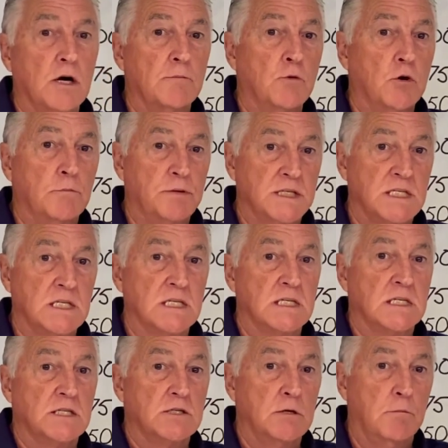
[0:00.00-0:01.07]
more
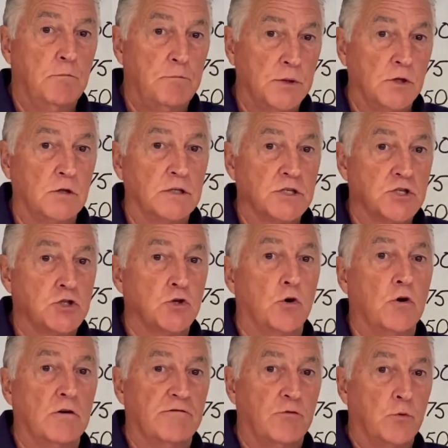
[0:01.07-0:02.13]
businesses to build a
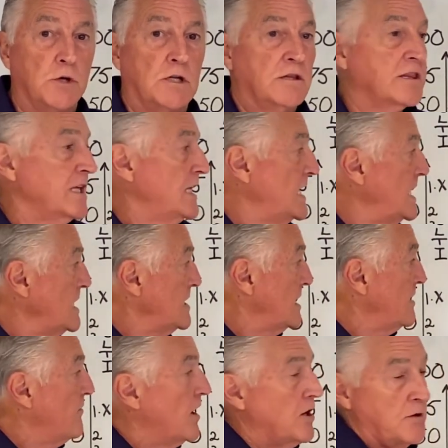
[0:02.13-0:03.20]
store of wealth in
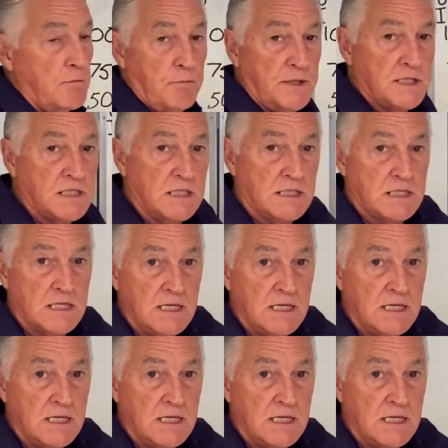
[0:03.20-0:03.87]
their own business.